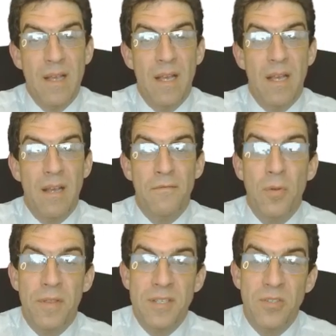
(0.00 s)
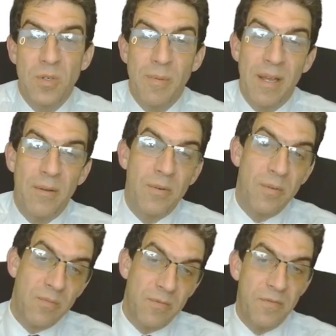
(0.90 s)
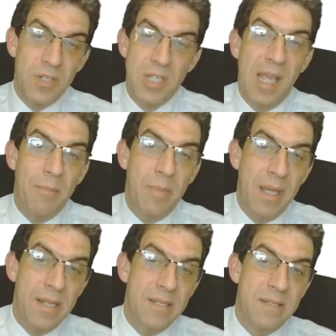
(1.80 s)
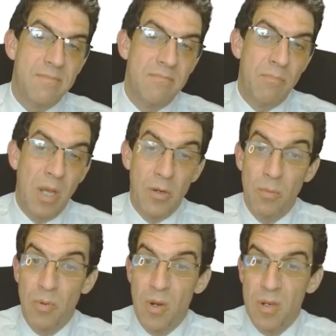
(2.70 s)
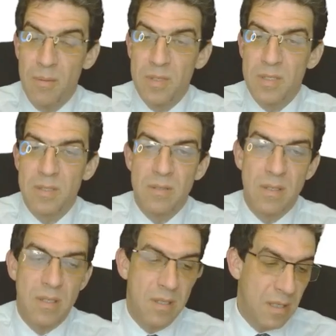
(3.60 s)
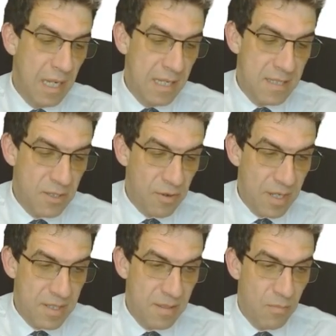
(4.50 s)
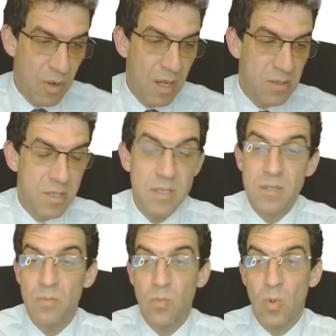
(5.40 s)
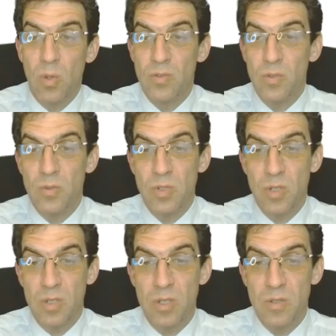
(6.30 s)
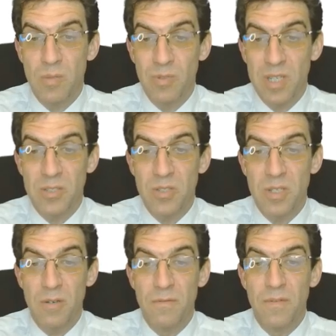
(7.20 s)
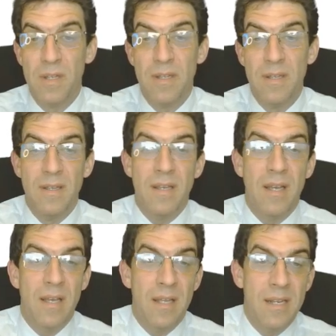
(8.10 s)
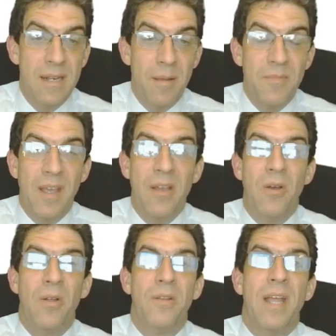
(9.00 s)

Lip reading: 4 things to talk about: phishing campaigns by non-programmers, latest threats in browsers and what tools you can use to protect yourself, a little update on